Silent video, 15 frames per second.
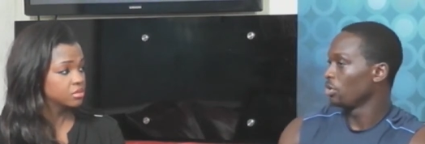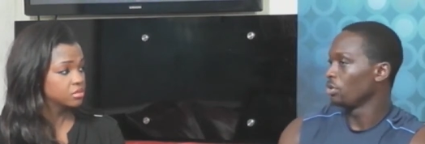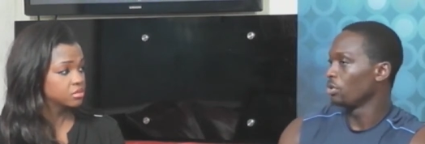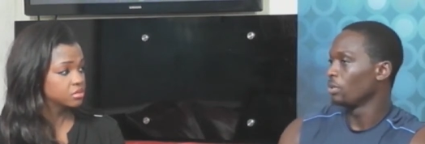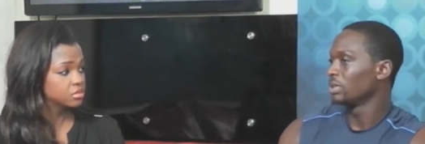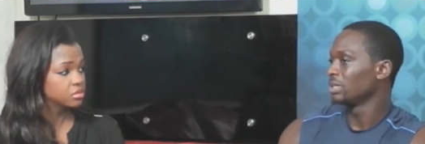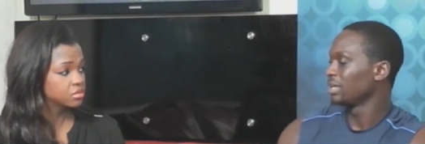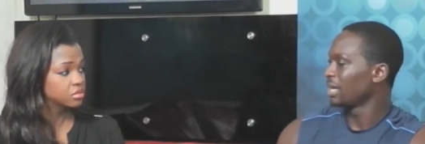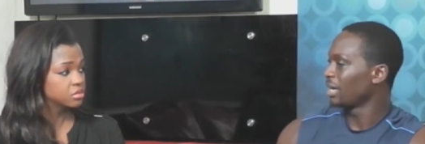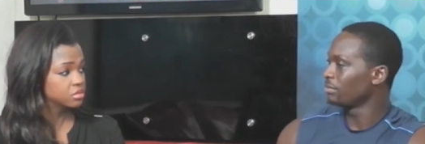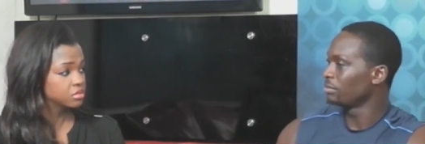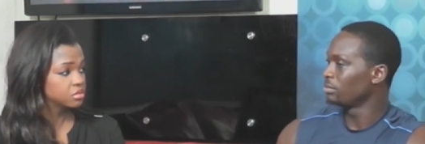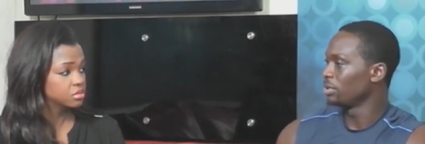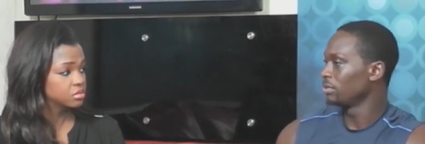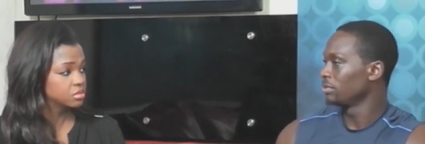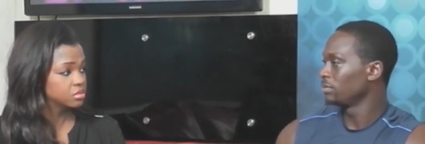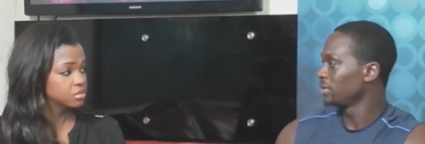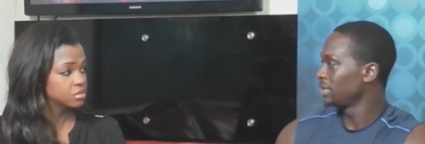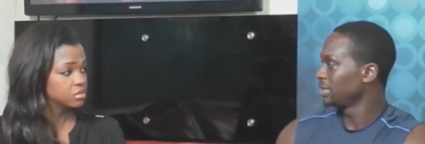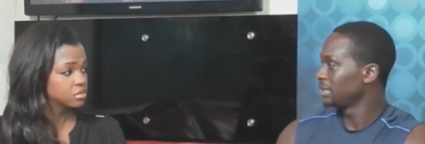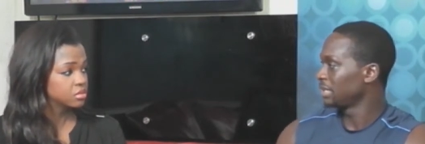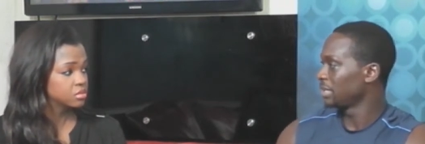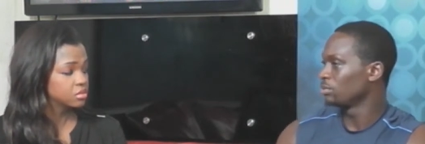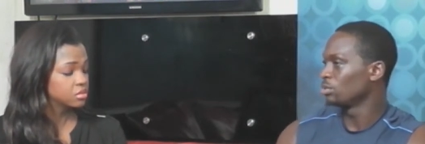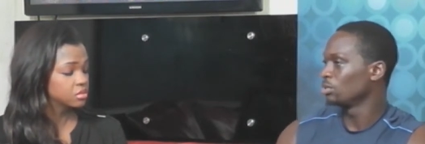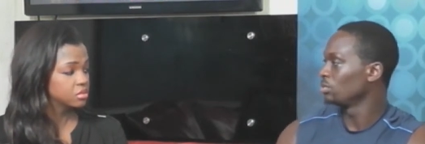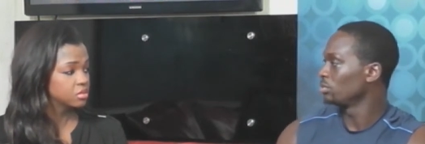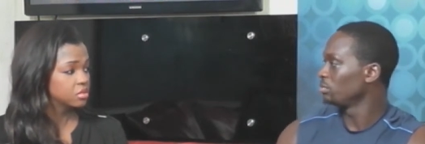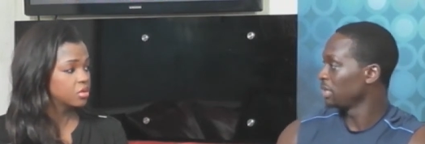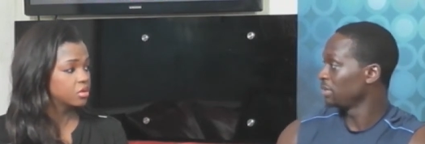Speaker 1: you know, and then have a bit of
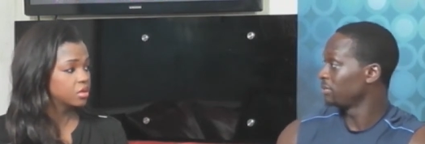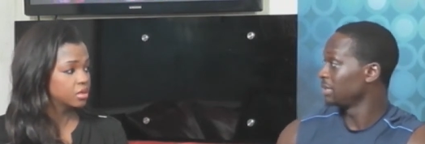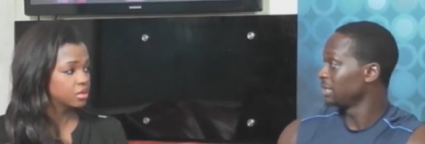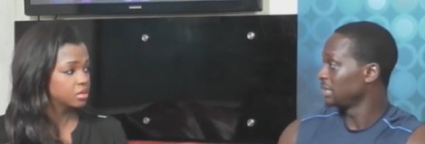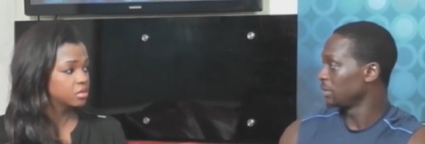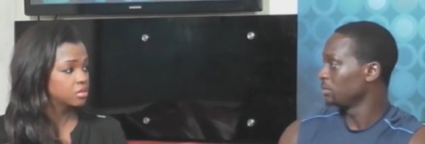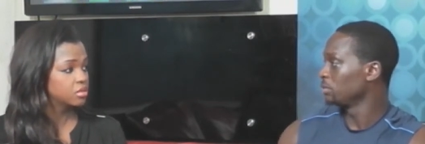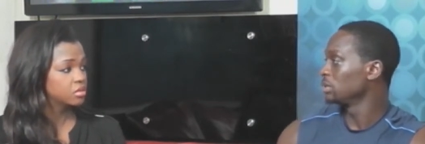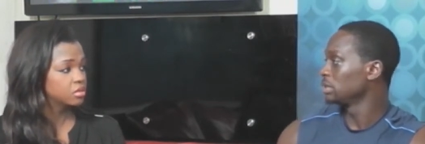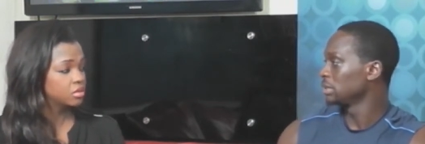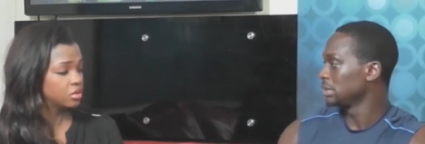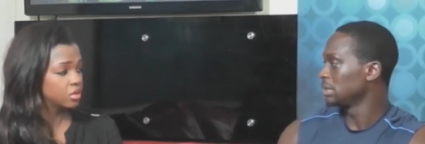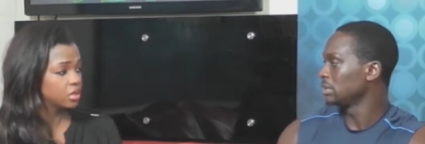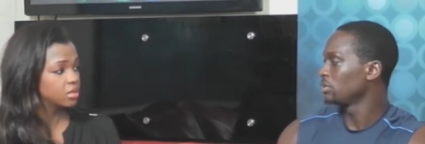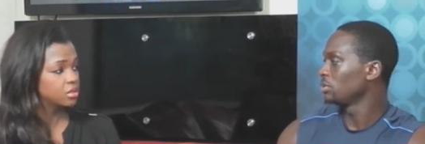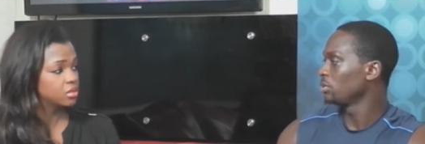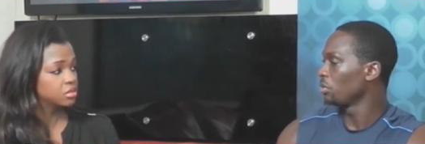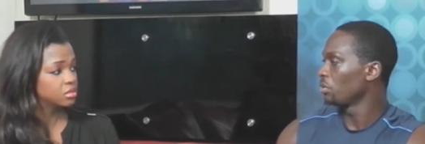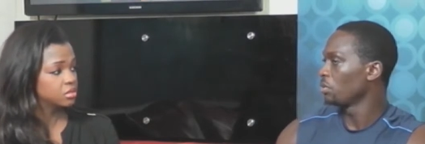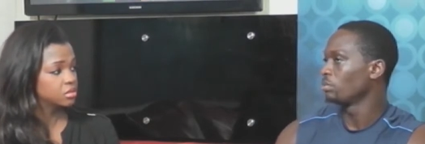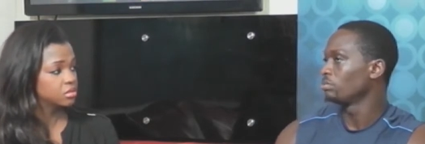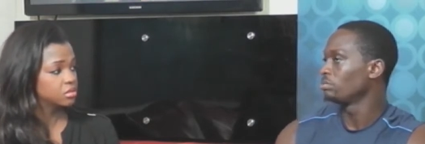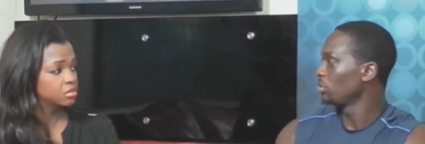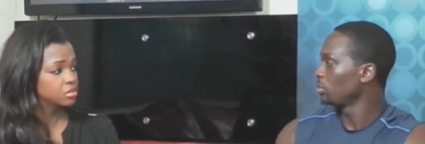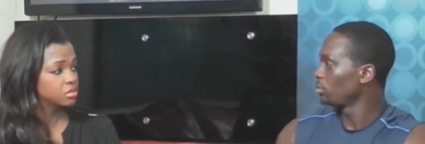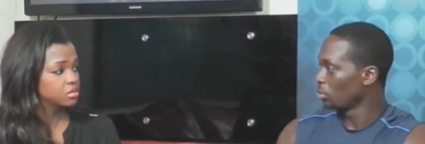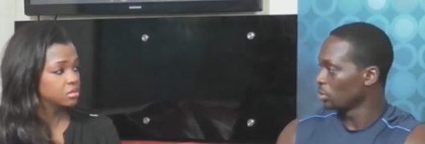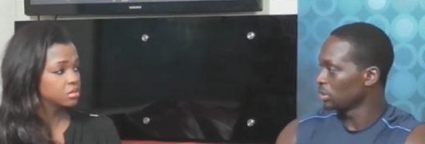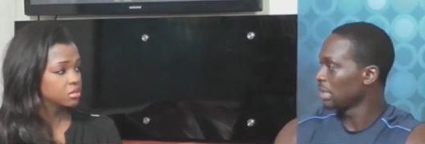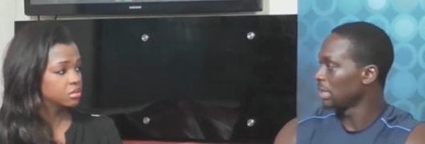vegetables, mixed okay. vegetables, and okay. then you know your
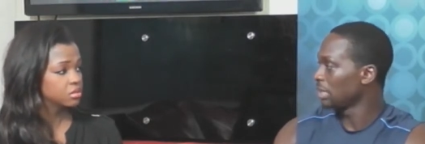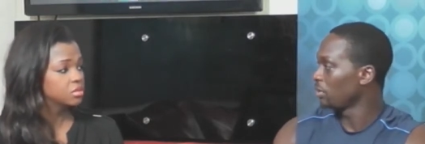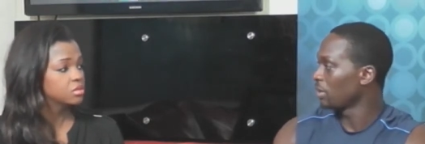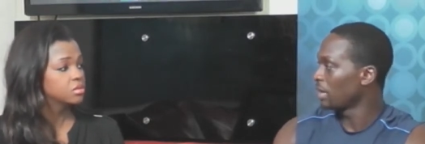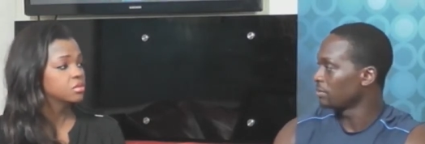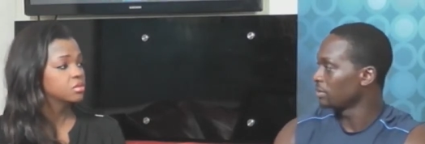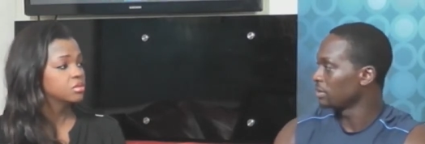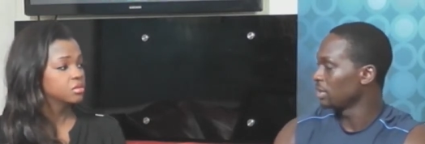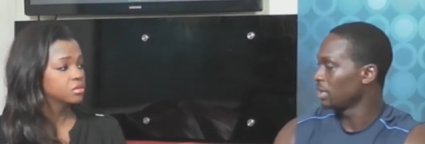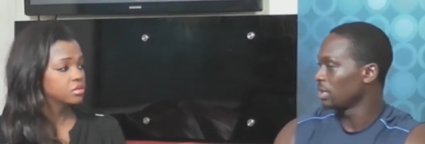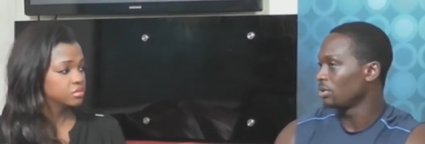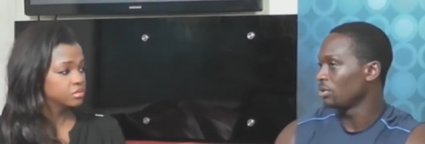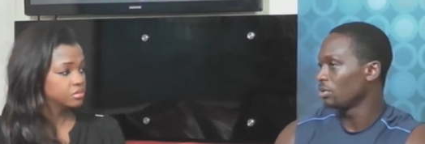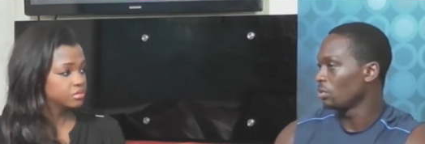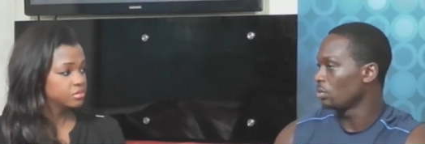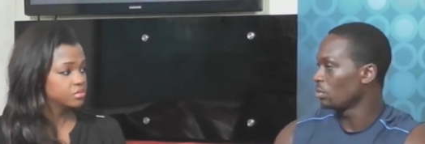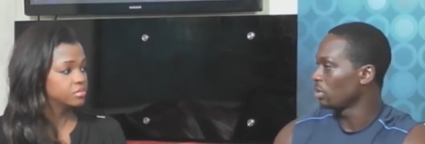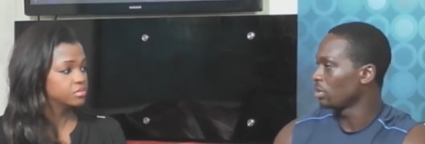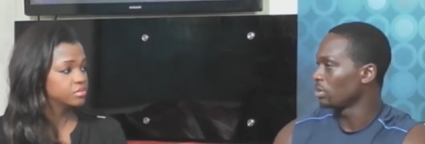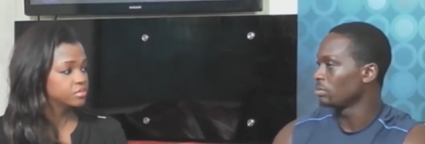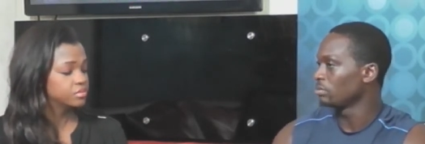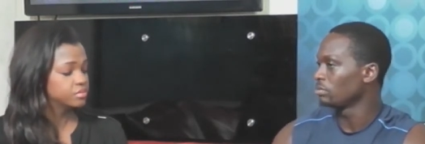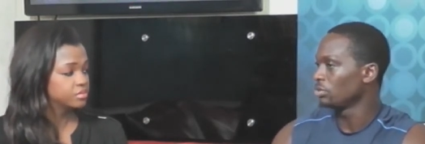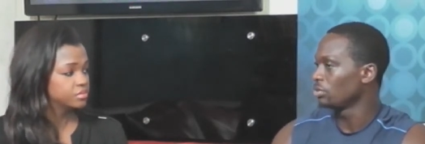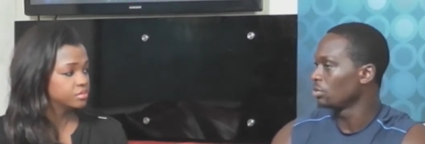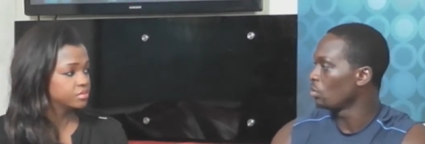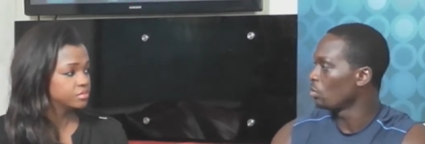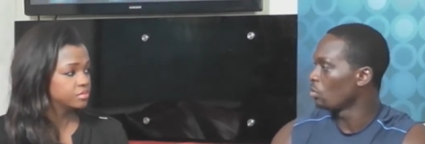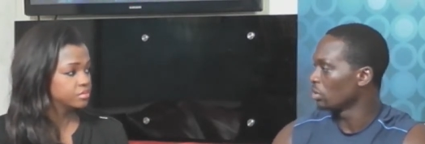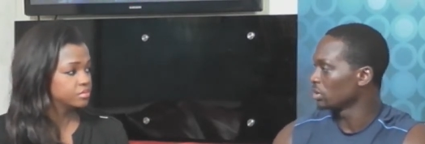protein you have it there, you know, and you
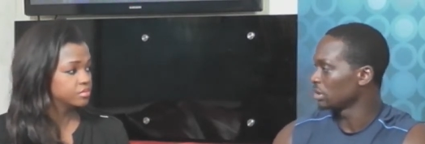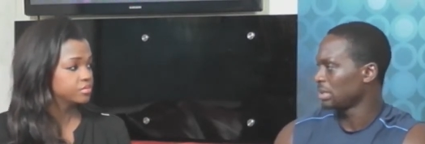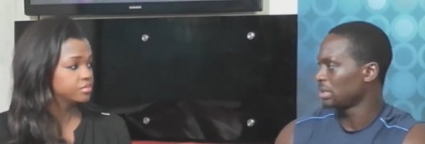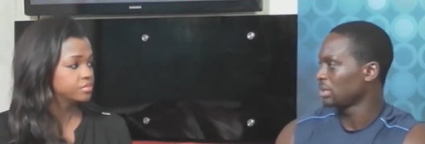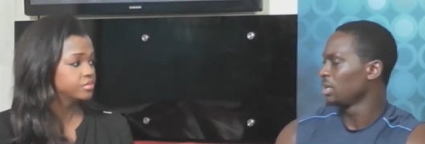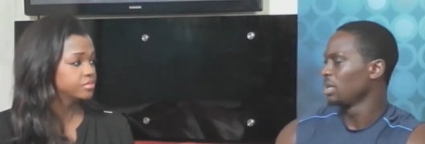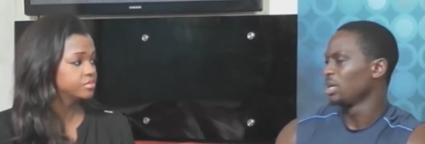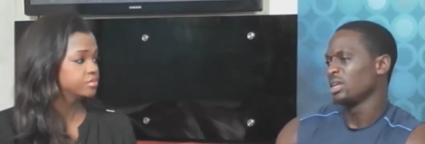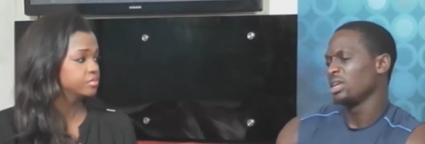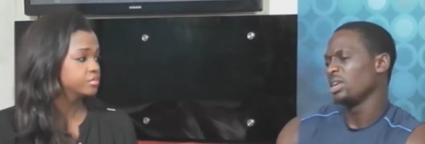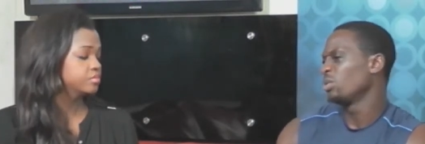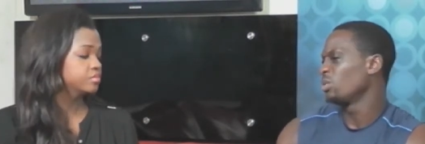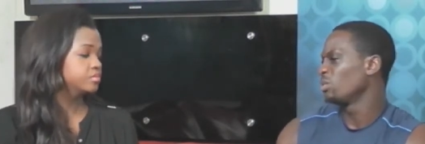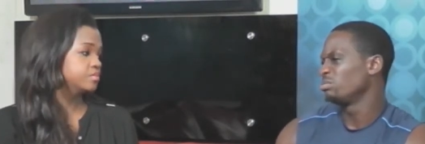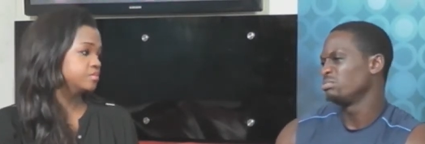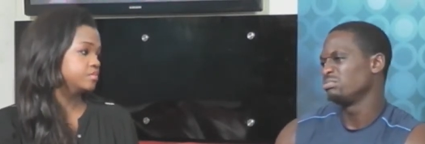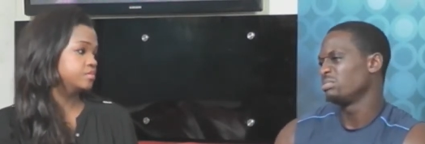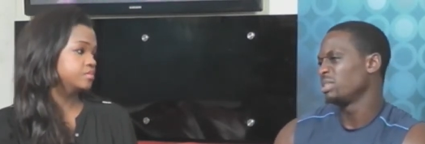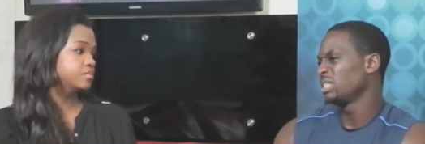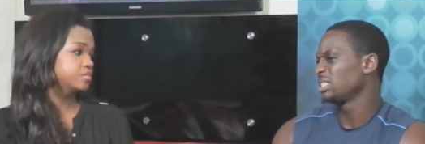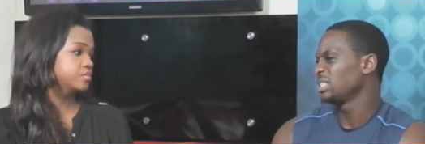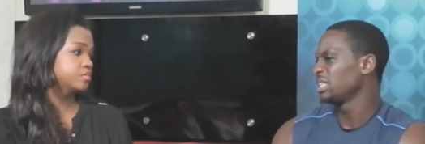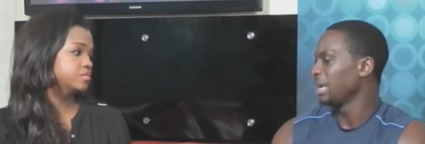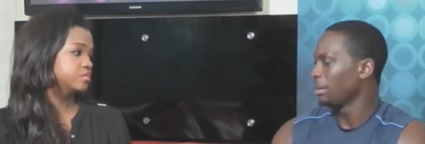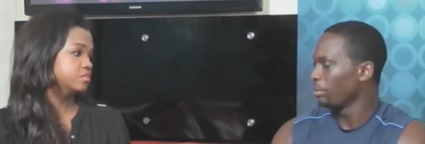know water, you know, basically.